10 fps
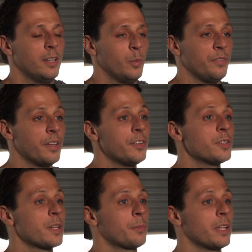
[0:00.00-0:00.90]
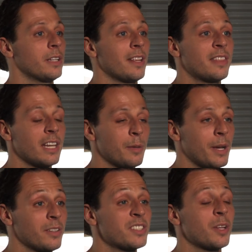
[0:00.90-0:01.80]
we've given you something to think
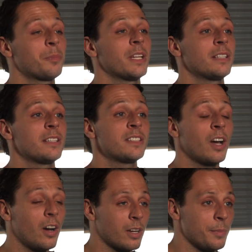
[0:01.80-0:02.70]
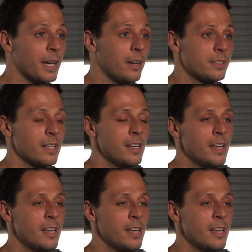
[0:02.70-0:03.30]
about, something to talk about,